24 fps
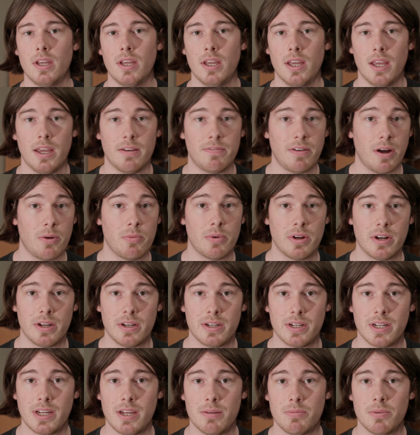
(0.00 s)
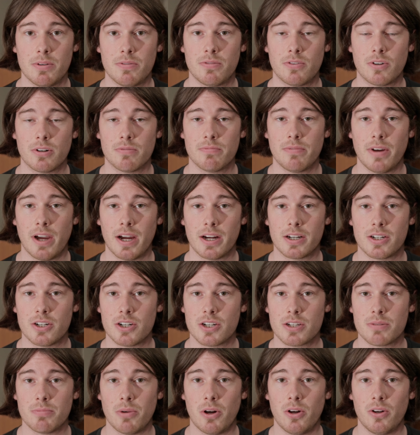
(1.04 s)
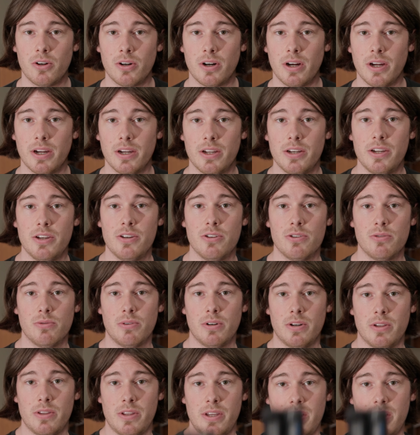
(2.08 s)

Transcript: If I wanted to keep the form factor smaller, I could use one of